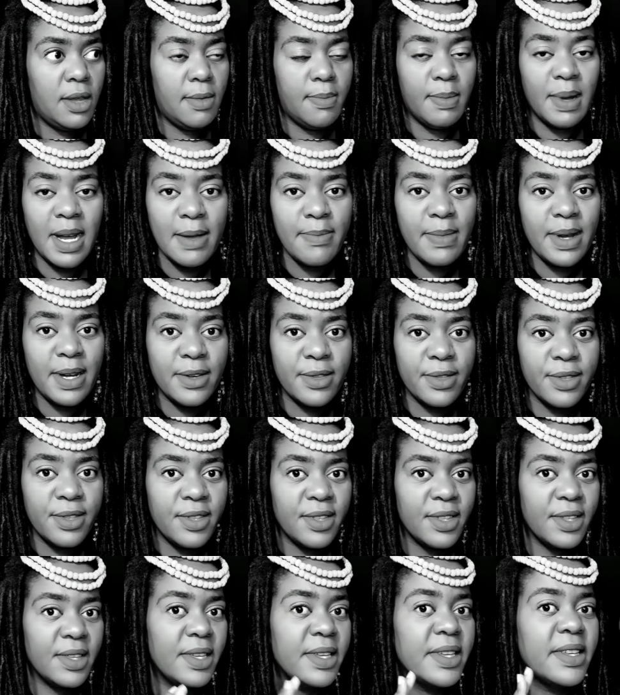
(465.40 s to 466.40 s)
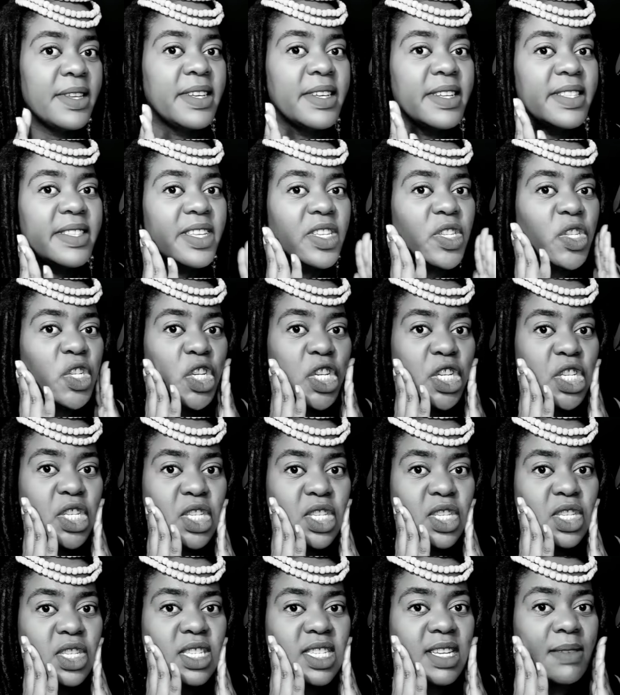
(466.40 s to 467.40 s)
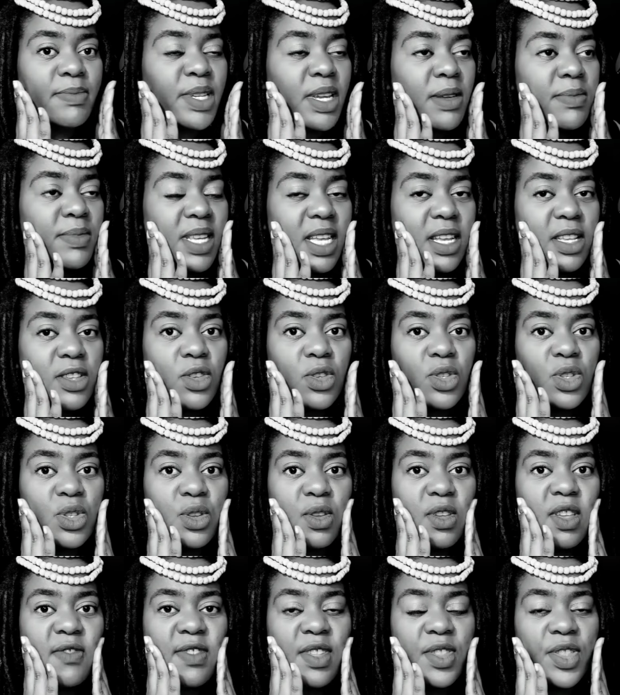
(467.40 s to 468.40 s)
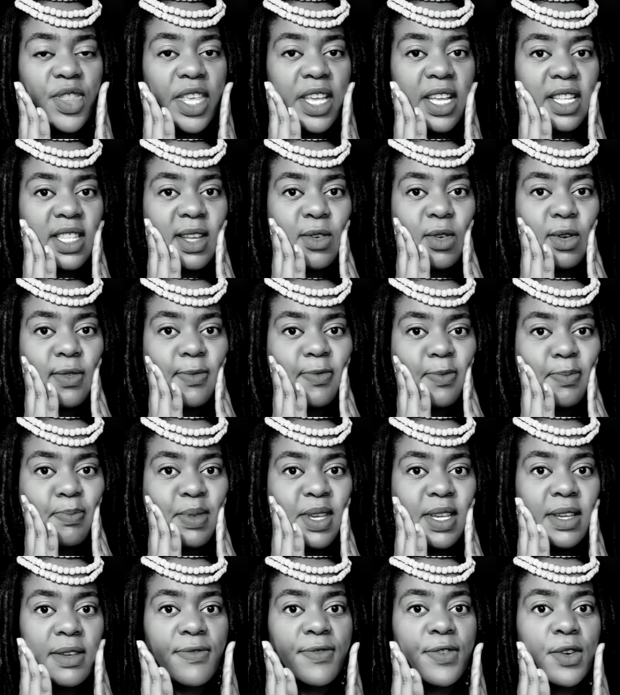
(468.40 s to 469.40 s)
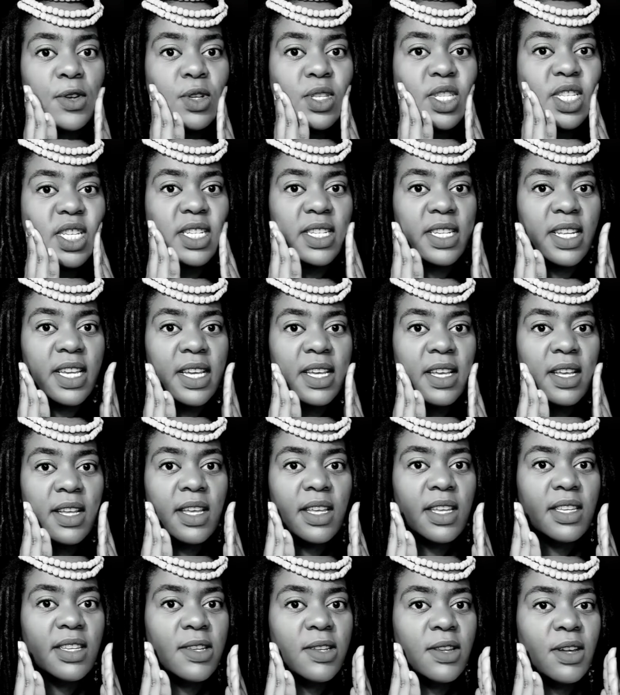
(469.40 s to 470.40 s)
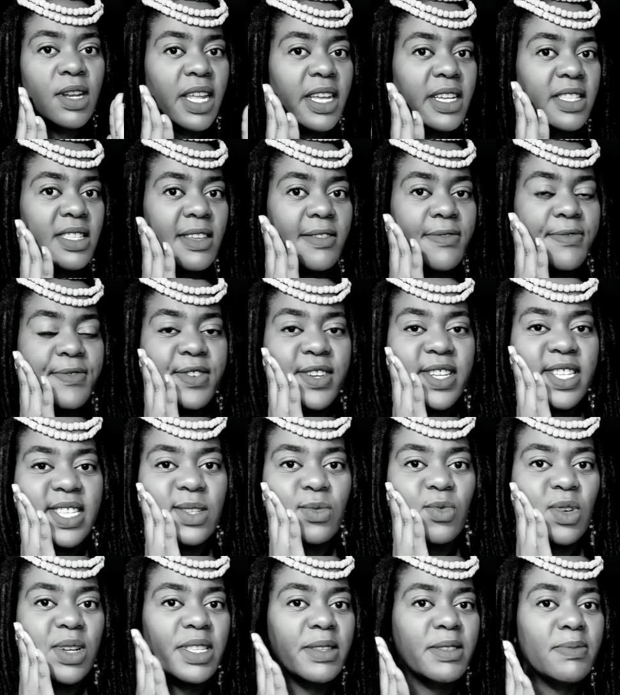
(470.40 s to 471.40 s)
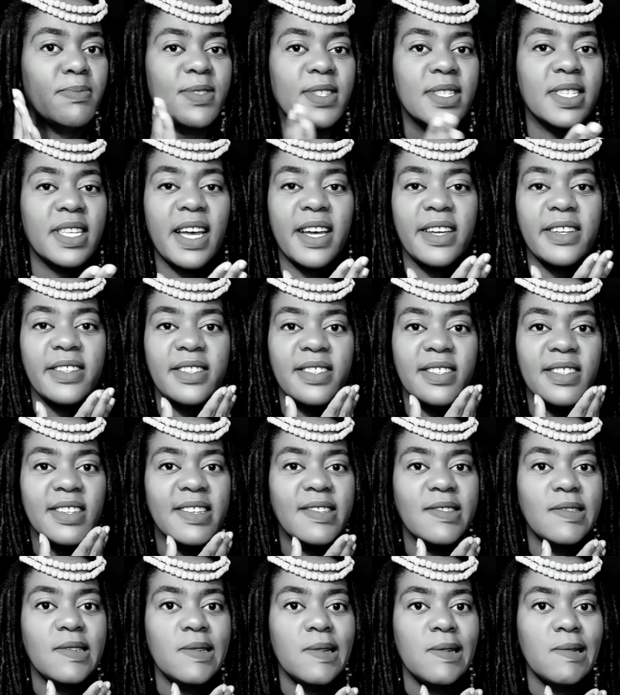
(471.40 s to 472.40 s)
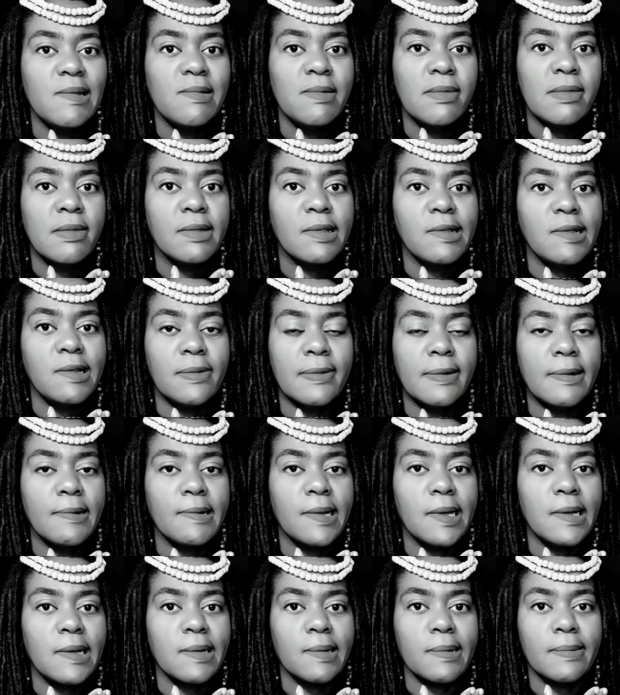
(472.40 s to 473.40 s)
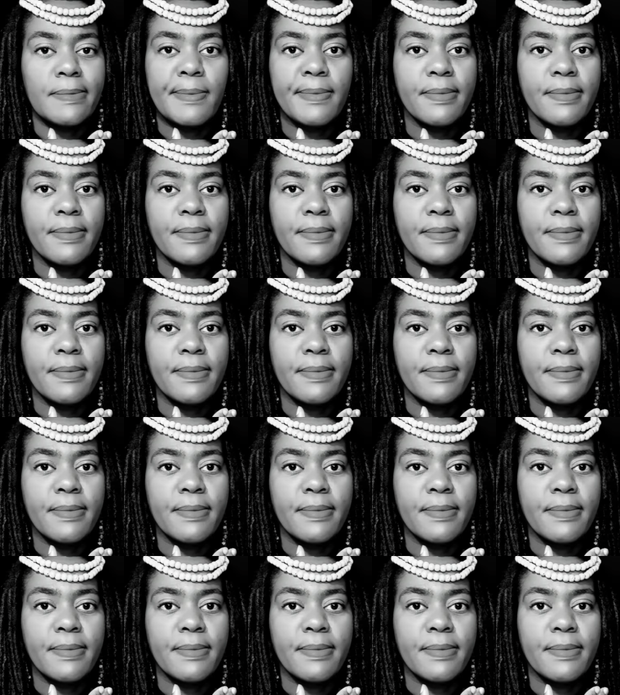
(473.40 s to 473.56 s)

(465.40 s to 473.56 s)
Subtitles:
My mouth, the cheeks, sometimes I used to even think they were being frozen. You know, like they freeze one side, and you know, like,